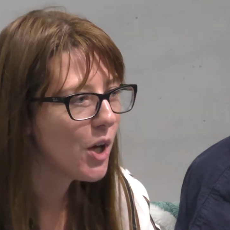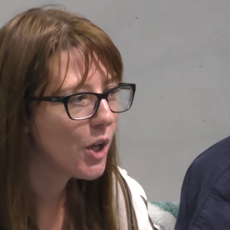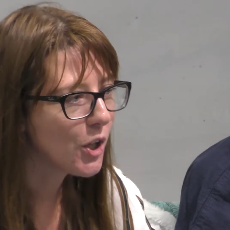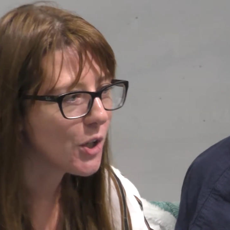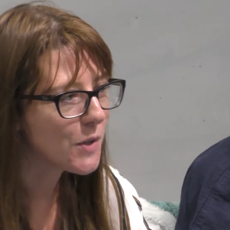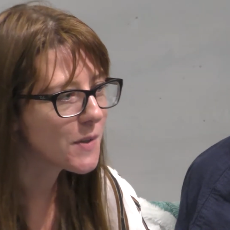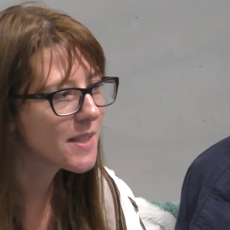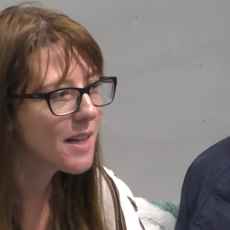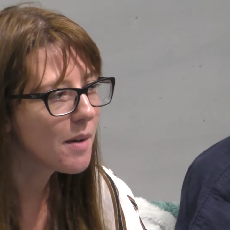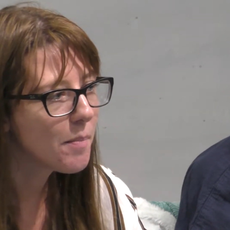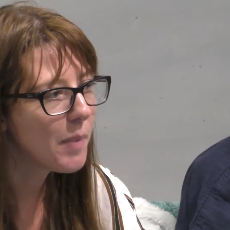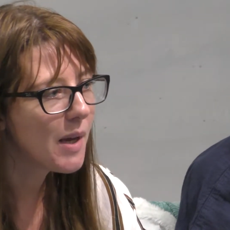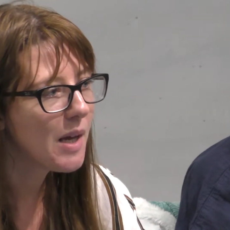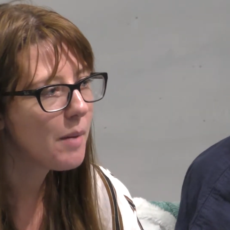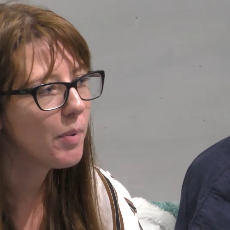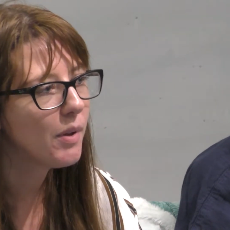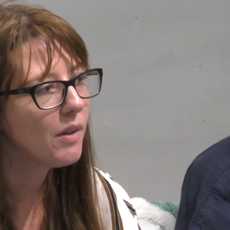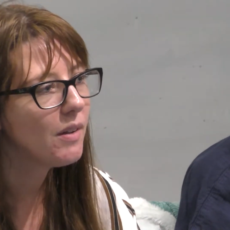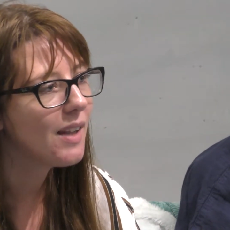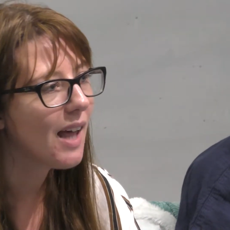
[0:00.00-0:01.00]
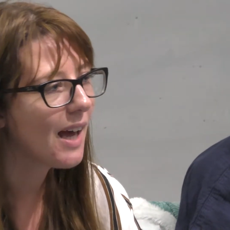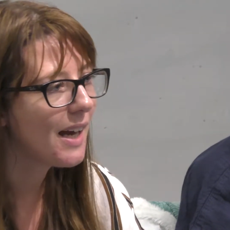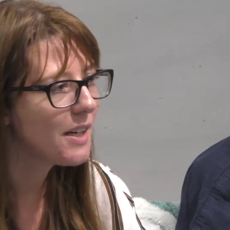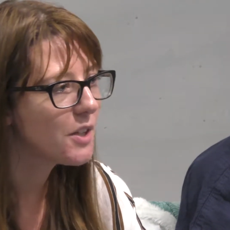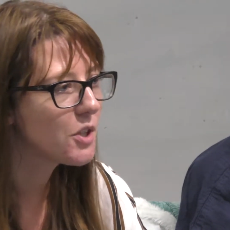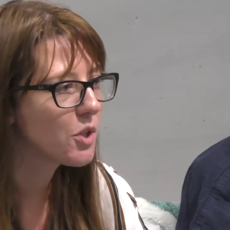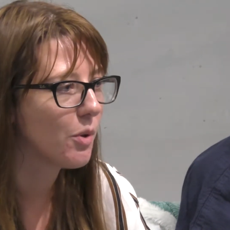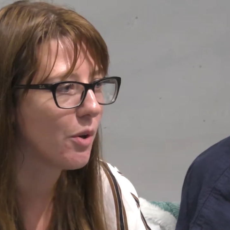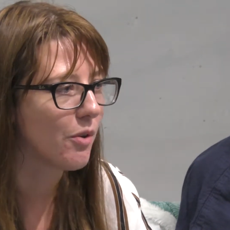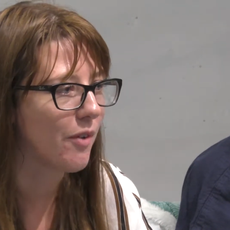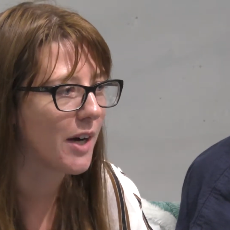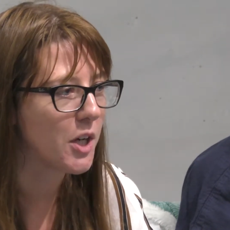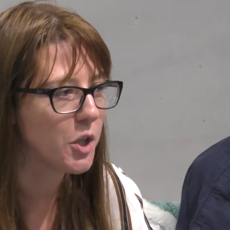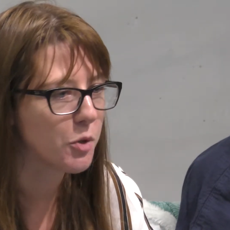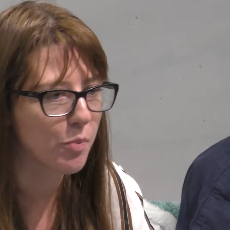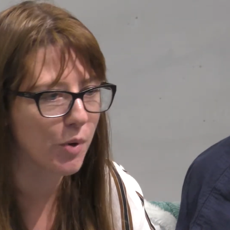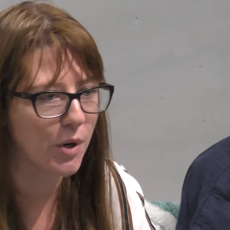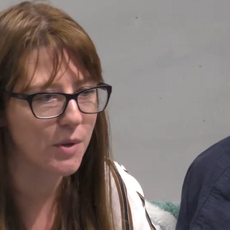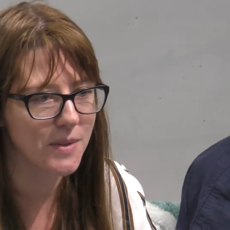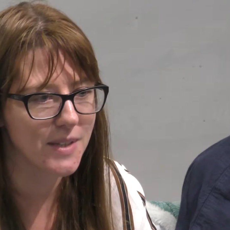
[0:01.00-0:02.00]
You know, some people like to
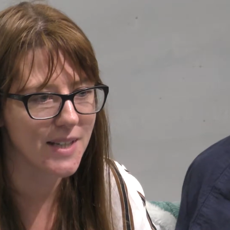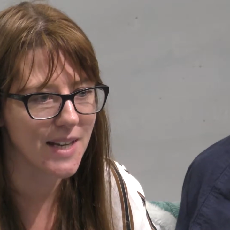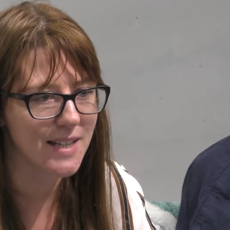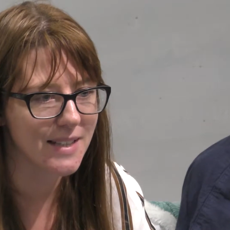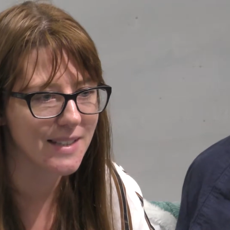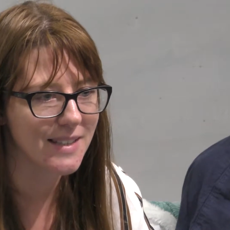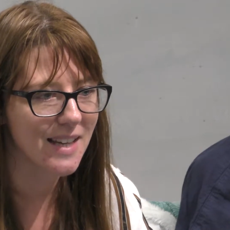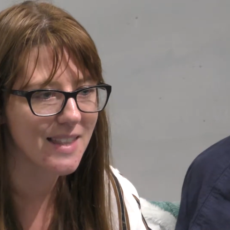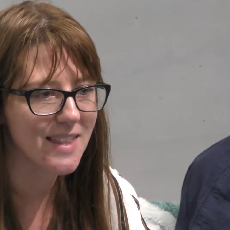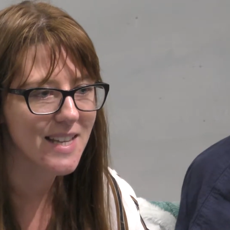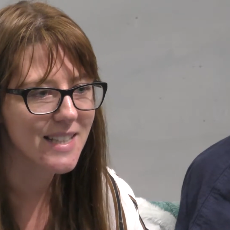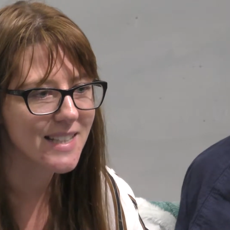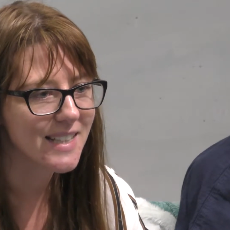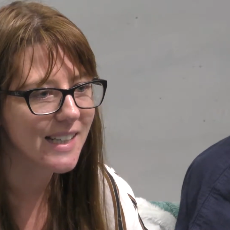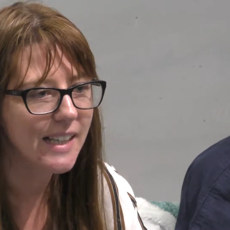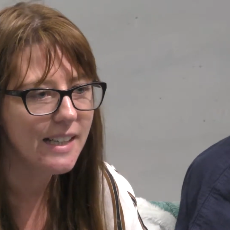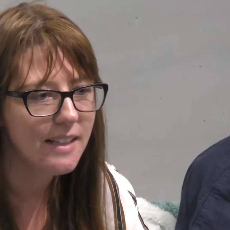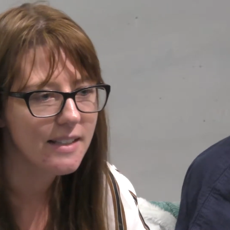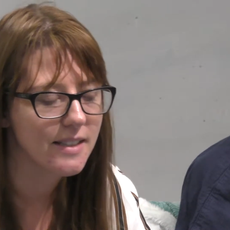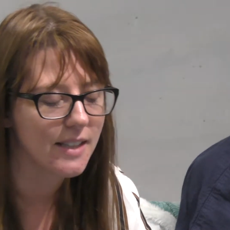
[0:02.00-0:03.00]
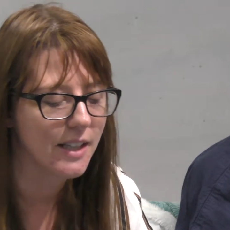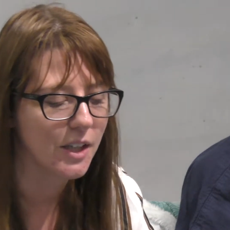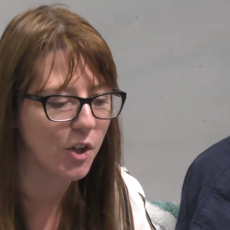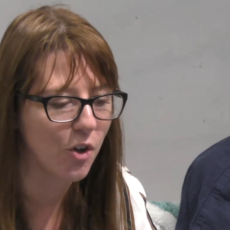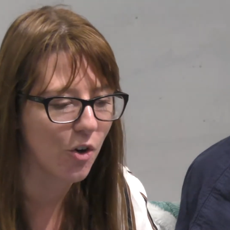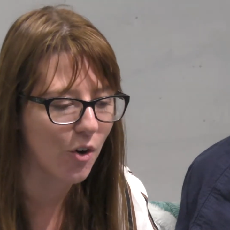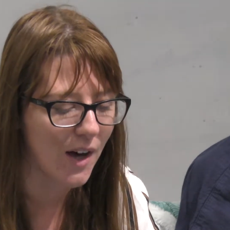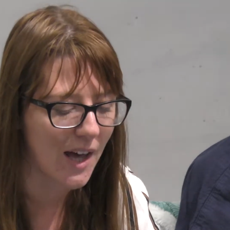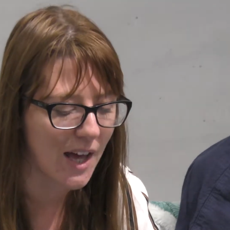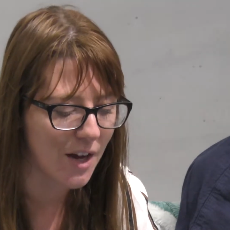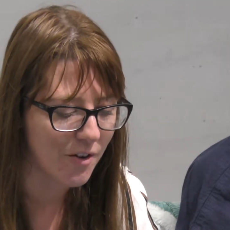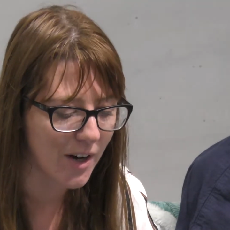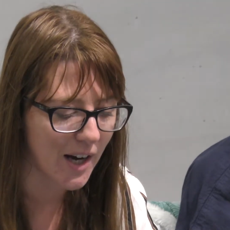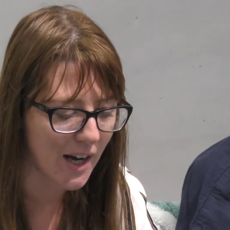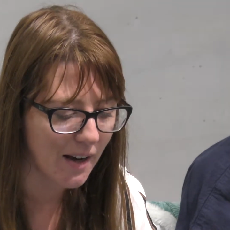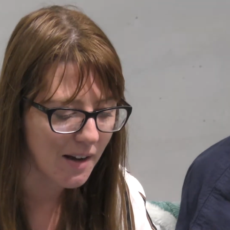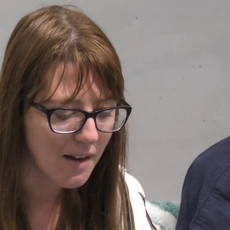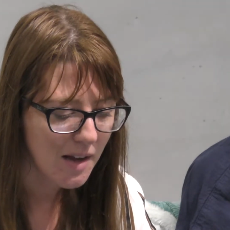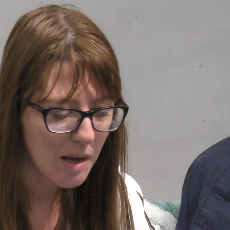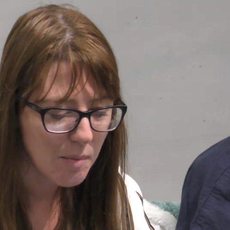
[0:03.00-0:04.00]
arrange protests, and that's easy in your
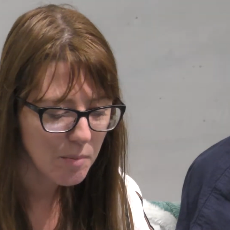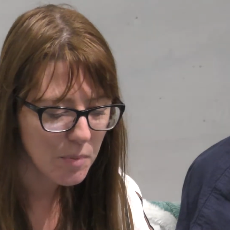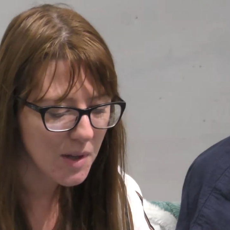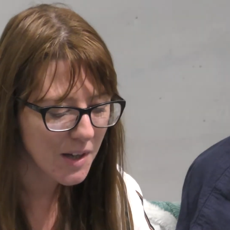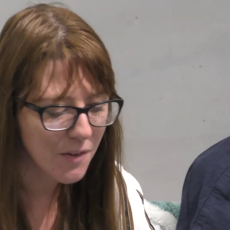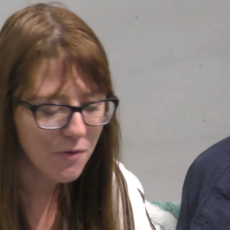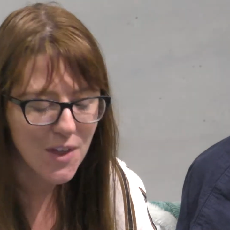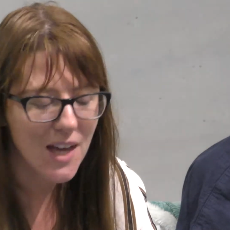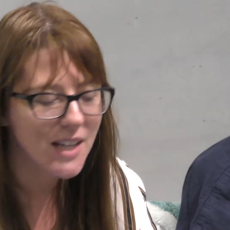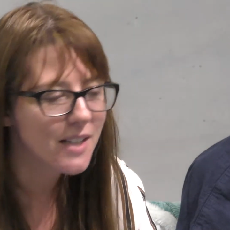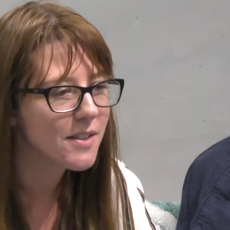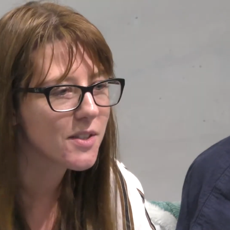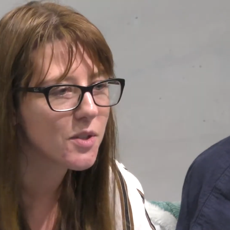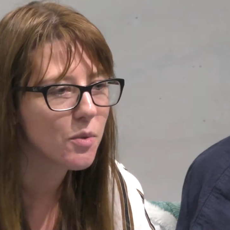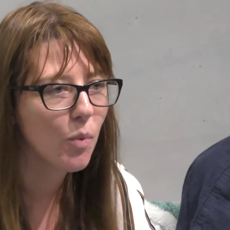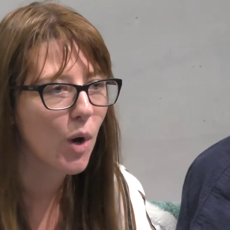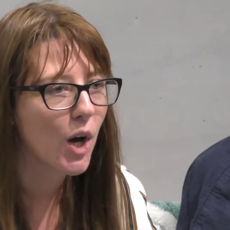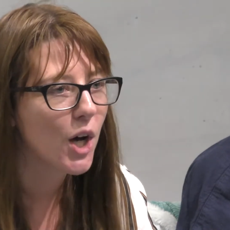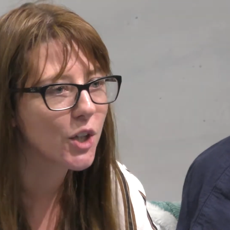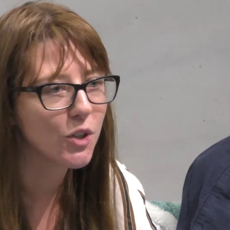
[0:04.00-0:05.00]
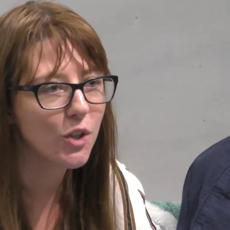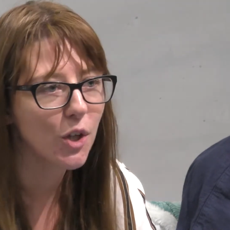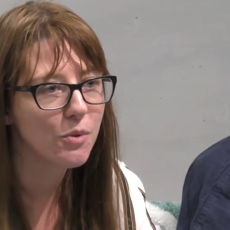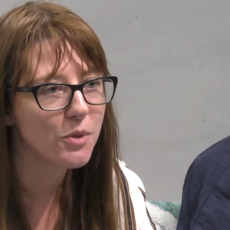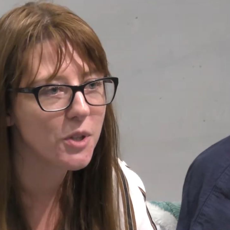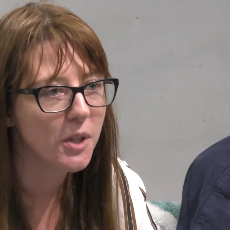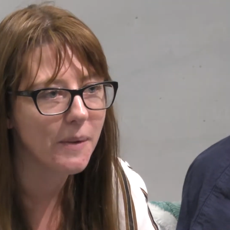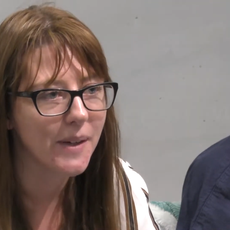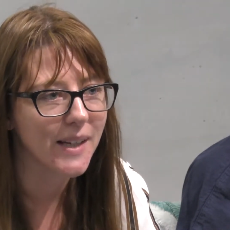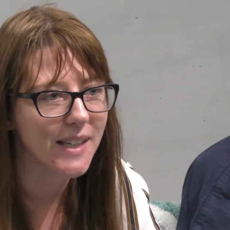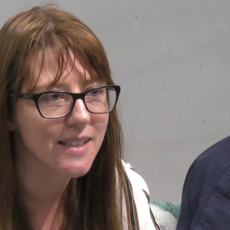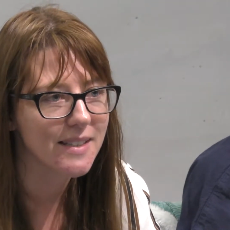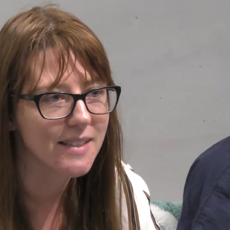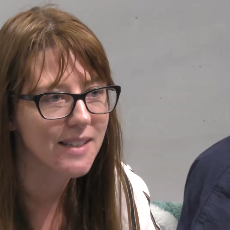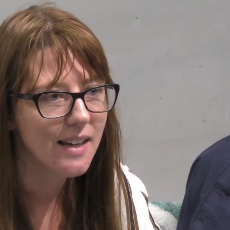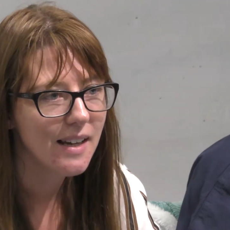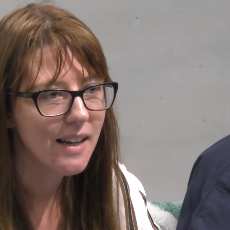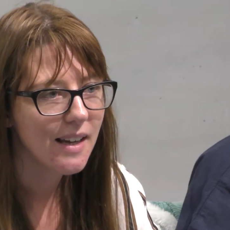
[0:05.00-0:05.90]
area. But if that doesn't work, don't do it.